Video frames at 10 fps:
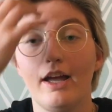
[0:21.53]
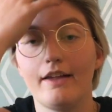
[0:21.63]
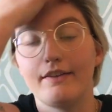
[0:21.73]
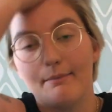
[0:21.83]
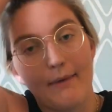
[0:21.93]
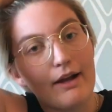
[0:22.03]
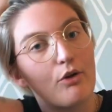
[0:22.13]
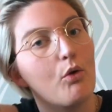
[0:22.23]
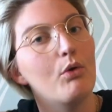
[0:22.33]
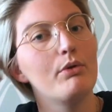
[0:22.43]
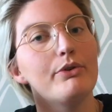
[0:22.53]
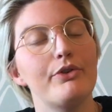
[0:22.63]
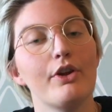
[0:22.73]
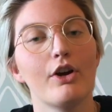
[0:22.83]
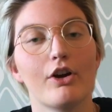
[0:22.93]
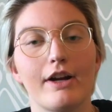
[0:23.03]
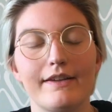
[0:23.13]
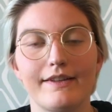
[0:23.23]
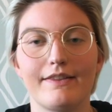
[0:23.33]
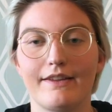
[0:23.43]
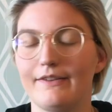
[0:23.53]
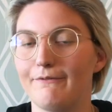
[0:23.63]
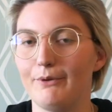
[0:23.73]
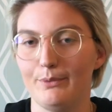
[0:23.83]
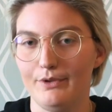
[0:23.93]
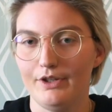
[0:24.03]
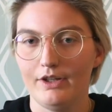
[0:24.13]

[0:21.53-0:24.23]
Is it my goals or is it this food?